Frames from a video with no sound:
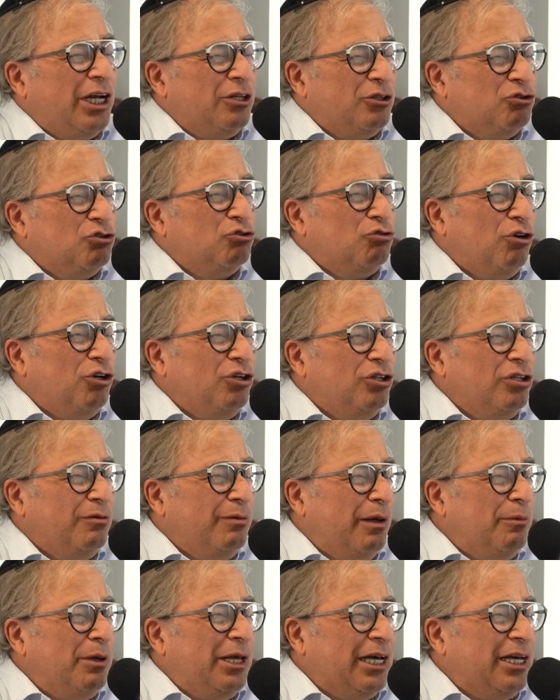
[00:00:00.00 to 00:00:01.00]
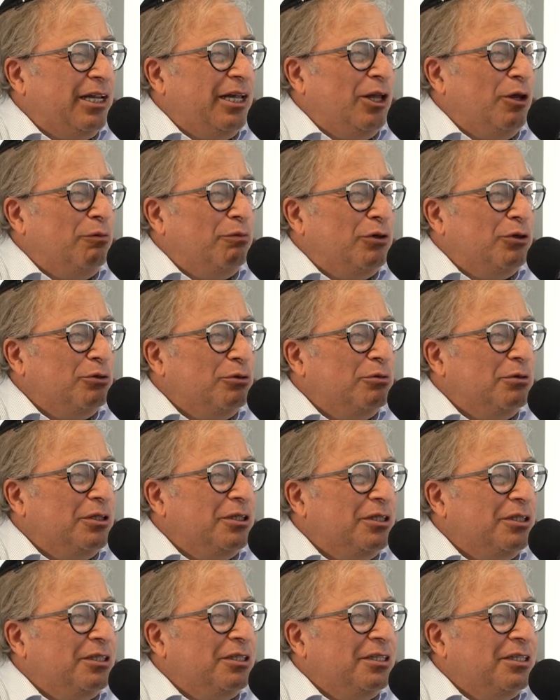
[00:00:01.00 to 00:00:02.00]
how to struggle maybe i could help you
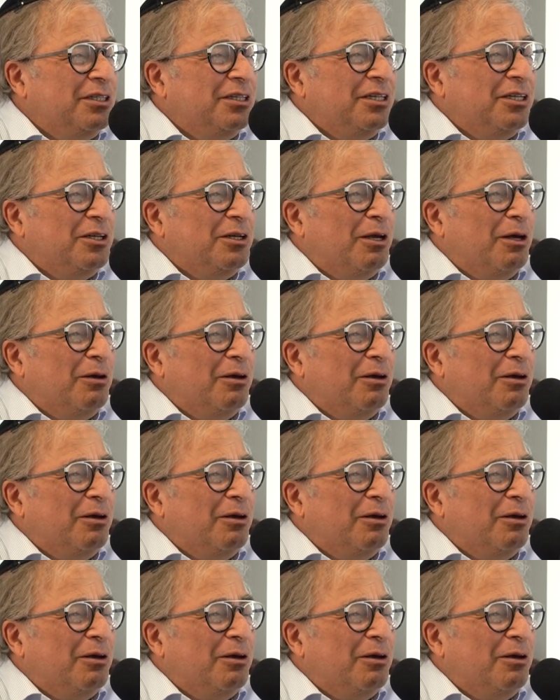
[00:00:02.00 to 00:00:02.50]
uh, right right